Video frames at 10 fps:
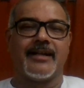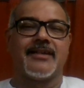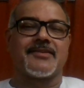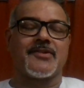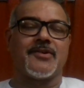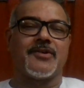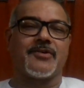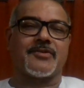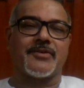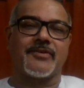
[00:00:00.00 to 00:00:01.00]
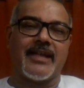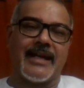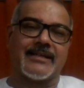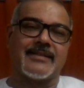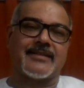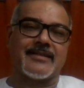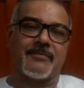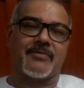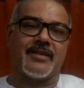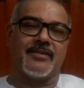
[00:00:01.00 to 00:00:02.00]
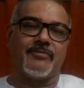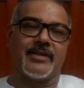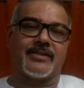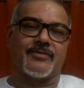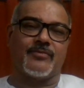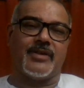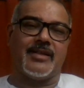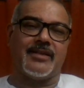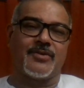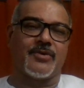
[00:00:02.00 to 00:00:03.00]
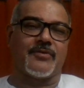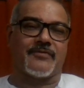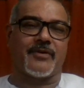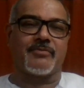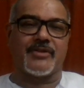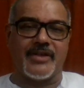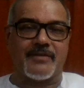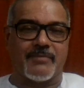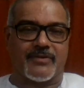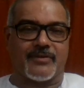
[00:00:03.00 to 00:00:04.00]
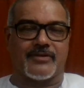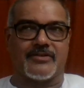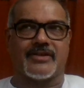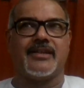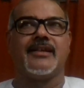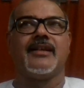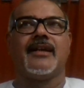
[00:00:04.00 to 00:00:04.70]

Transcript: So that is something which we know from Greek mythology.